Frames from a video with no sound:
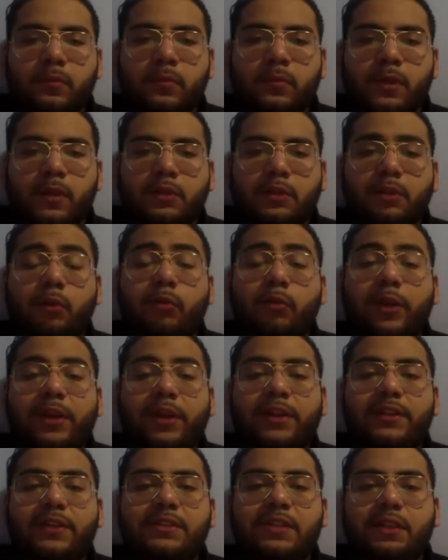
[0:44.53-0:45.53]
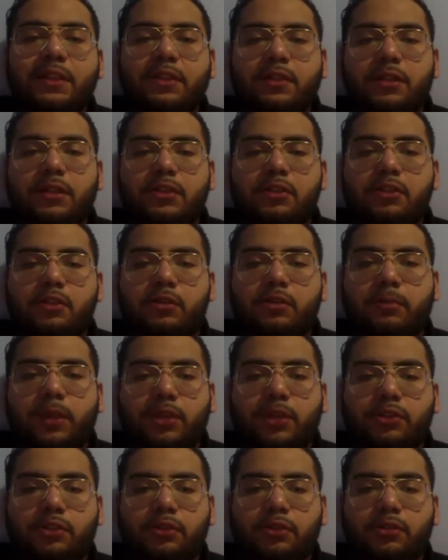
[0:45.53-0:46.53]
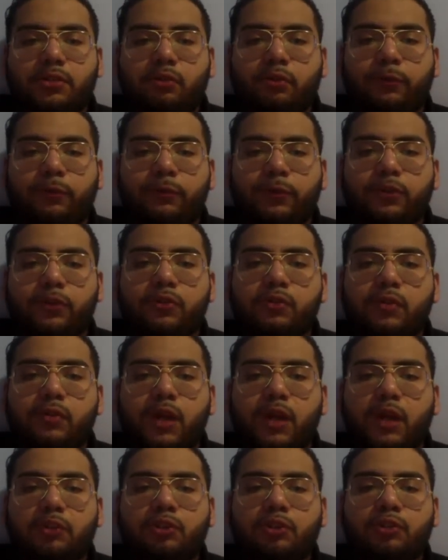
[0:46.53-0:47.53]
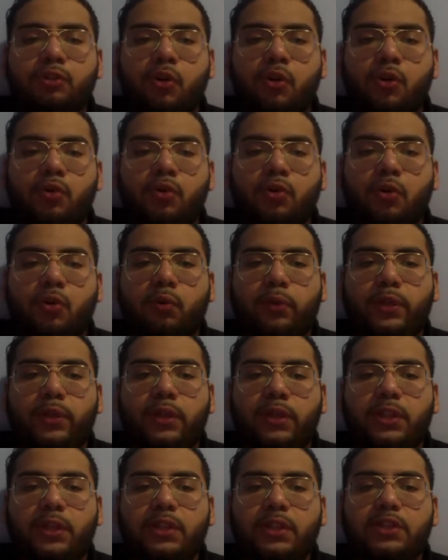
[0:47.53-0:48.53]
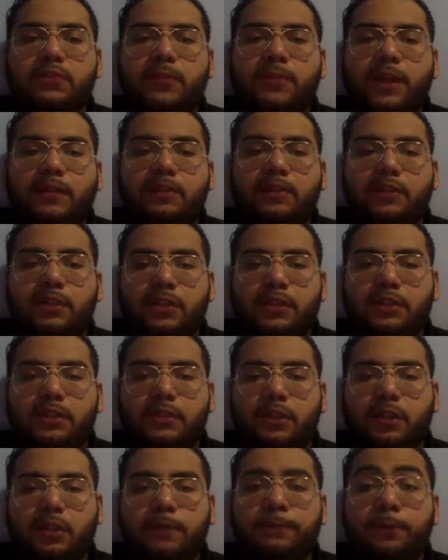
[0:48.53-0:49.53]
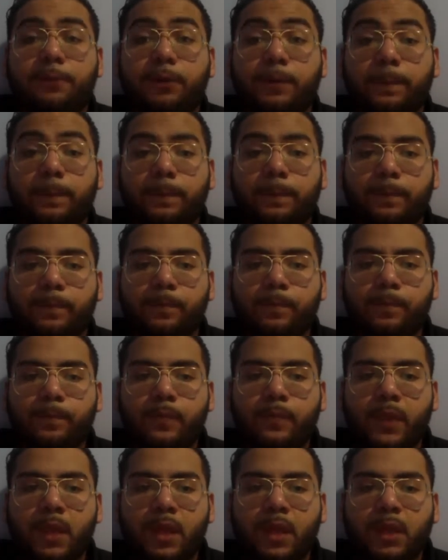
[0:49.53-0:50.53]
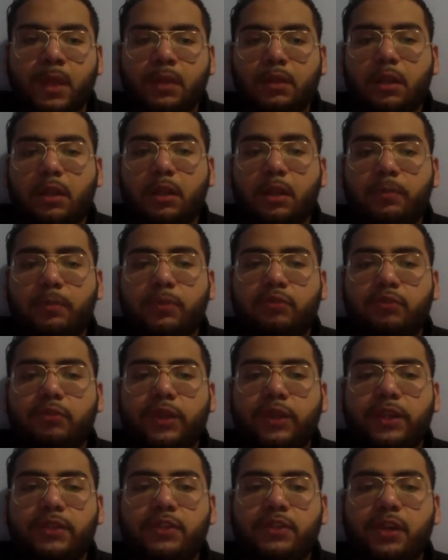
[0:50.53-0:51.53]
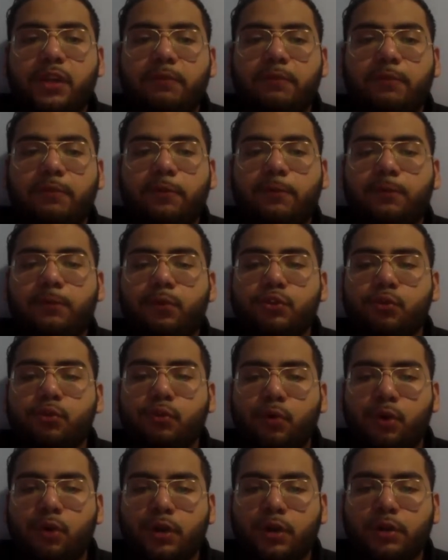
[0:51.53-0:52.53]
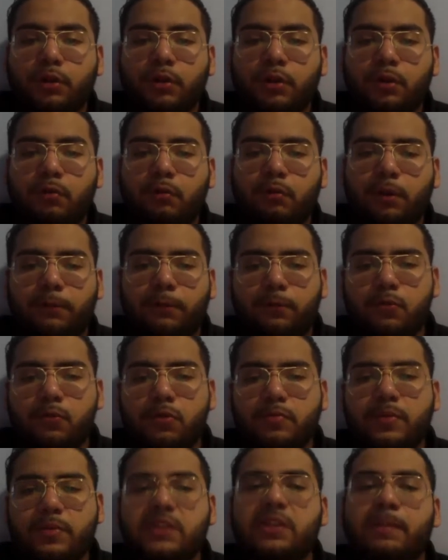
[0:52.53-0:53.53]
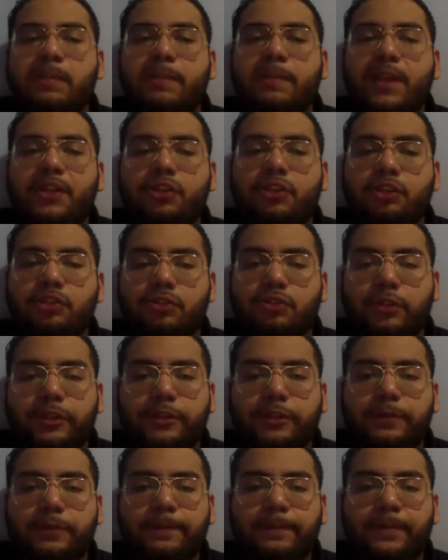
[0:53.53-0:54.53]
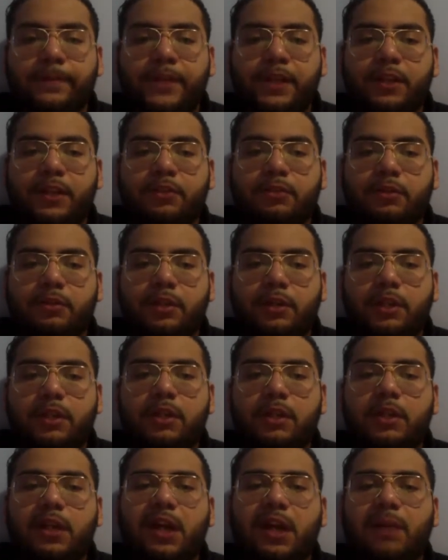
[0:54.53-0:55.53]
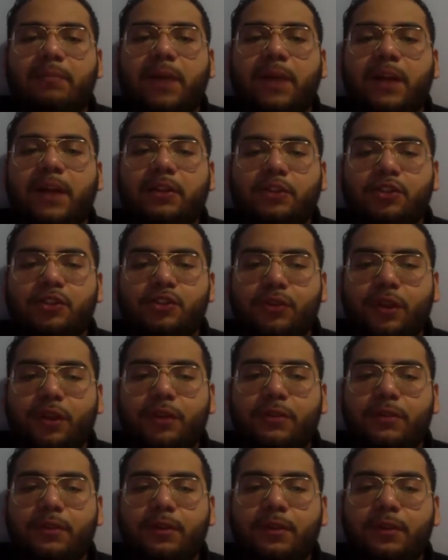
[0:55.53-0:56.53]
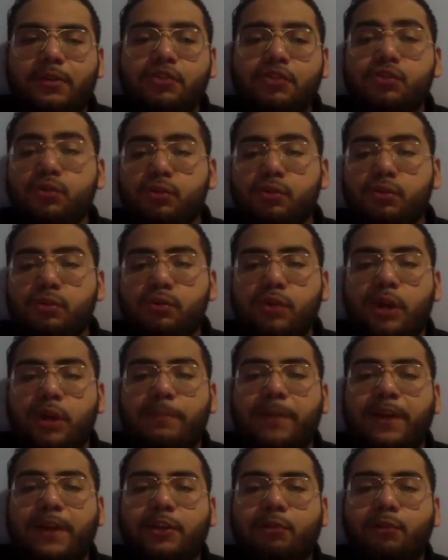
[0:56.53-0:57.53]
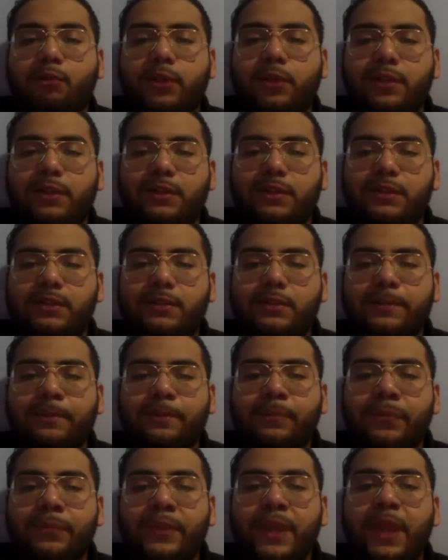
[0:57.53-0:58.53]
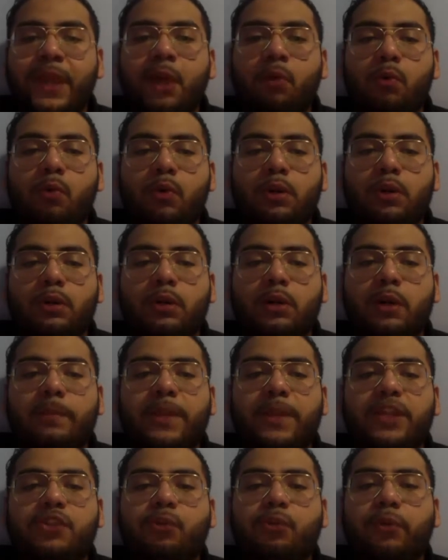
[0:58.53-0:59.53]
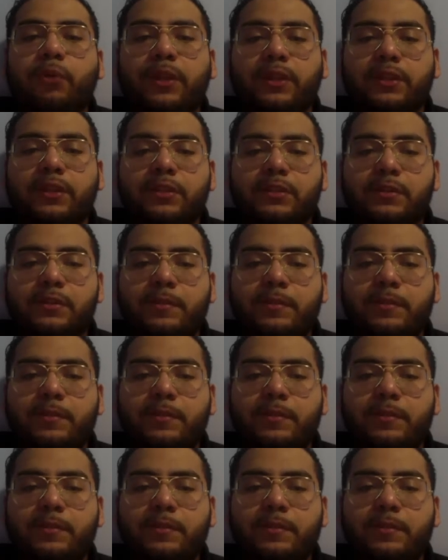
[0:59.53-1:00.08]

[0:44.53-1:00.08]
The ratings in the internal matrix refer to how strong or weak each factor is in a firm. The numbers range from 4 to 1, where 4 means a major strength, 3 a minor strength, 2 a minor weakness, and 1 a major weakness.